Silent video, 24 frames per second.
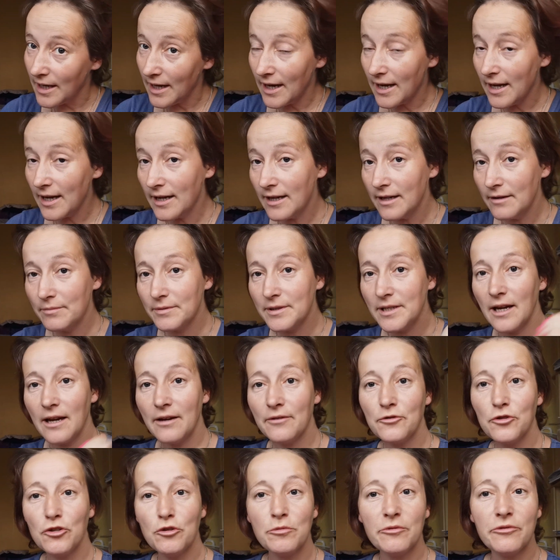Uh, it was
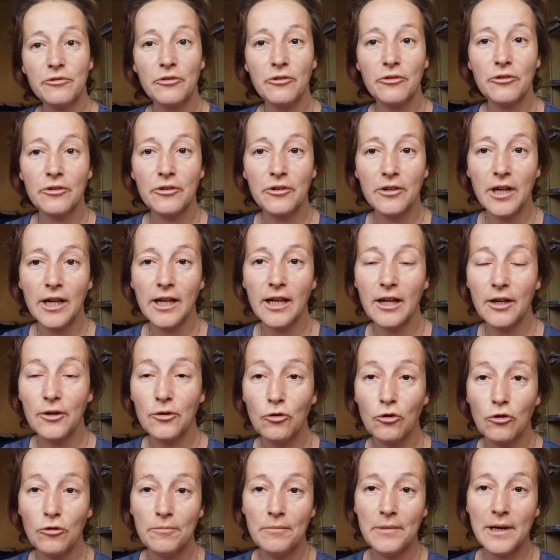half two before I got
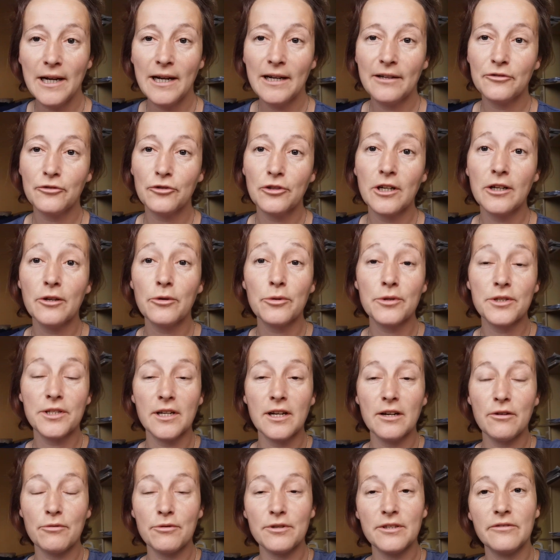home after hours
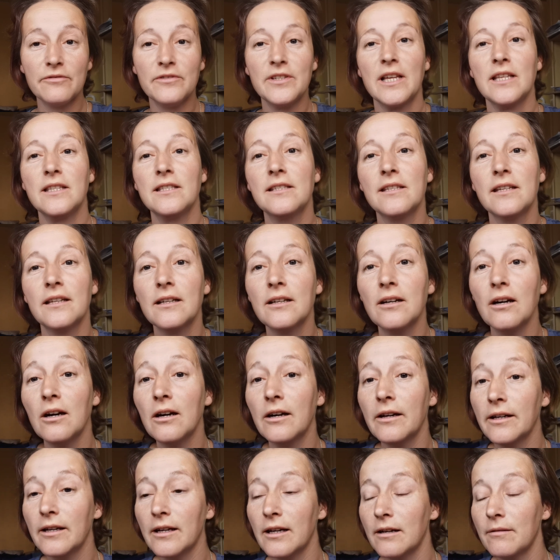and hours of dancing.
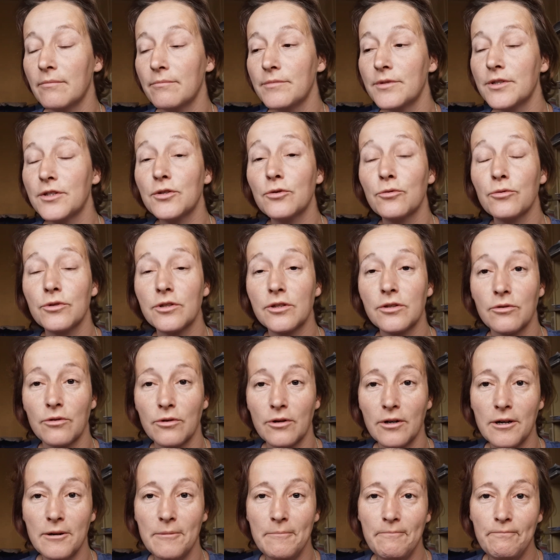I am so
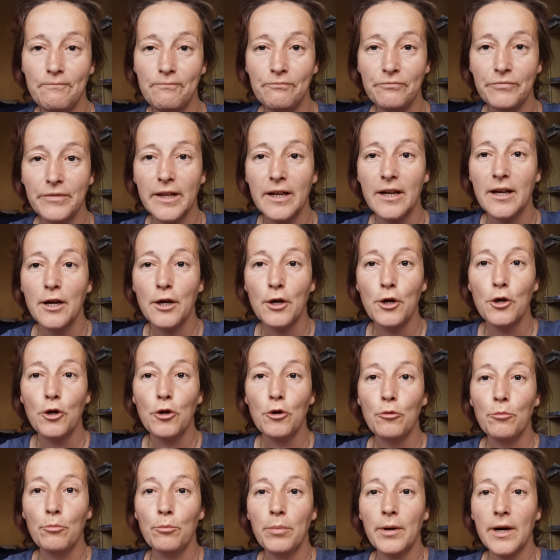sore.
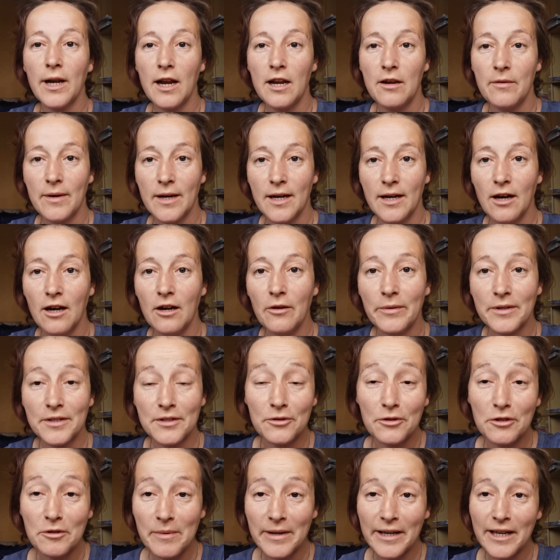But anyway, I
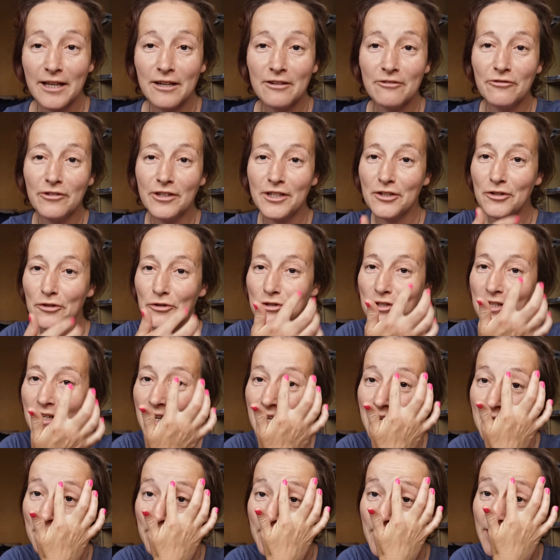wasn't going to make any video
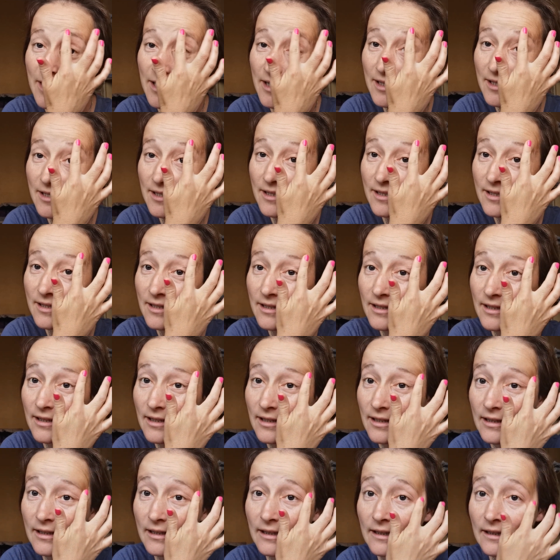today because
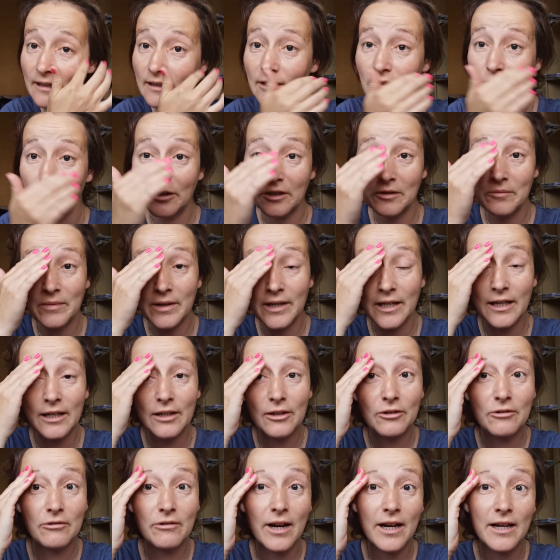uh, look at me, I
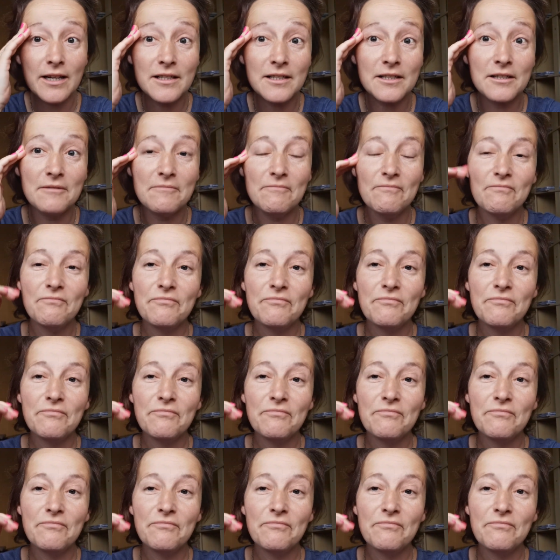look wrecked.